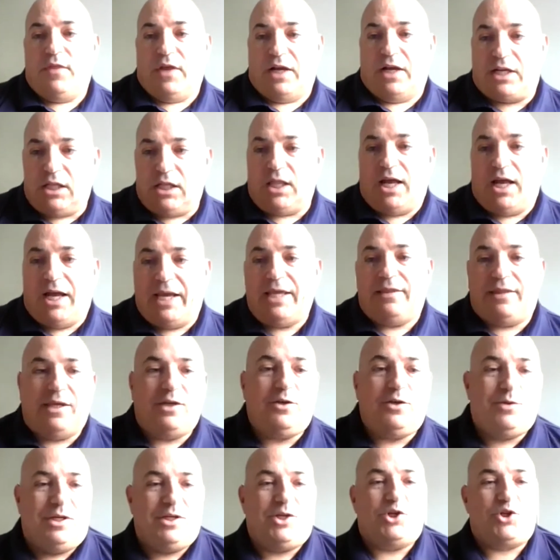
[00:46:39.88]
the client
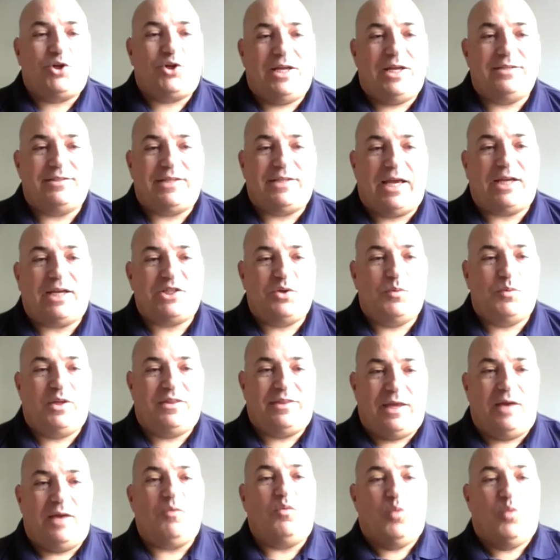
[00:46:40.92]
that you did a transaction
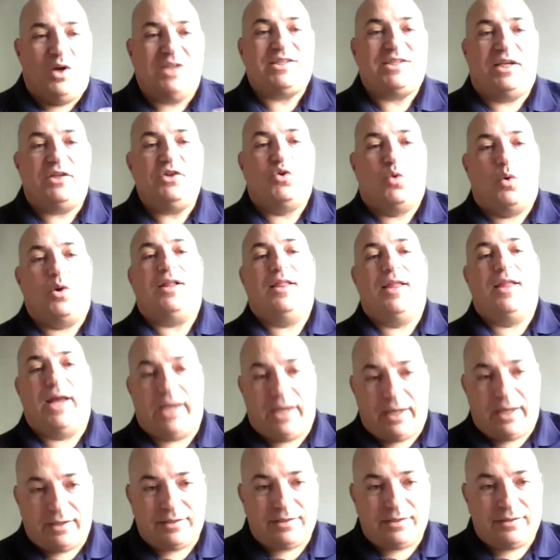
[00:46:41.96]
with that wasn't your
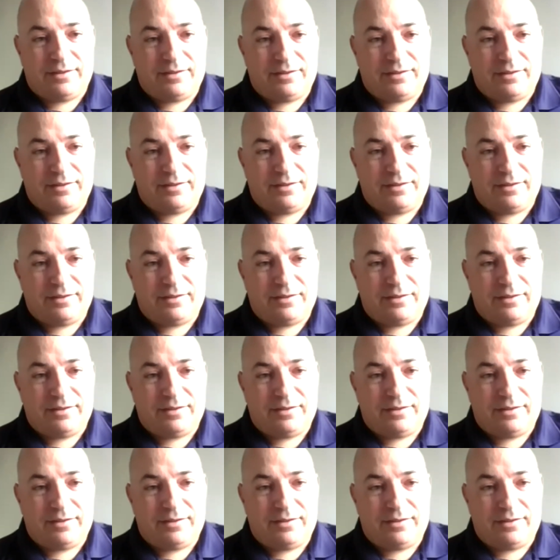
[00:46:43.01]
client.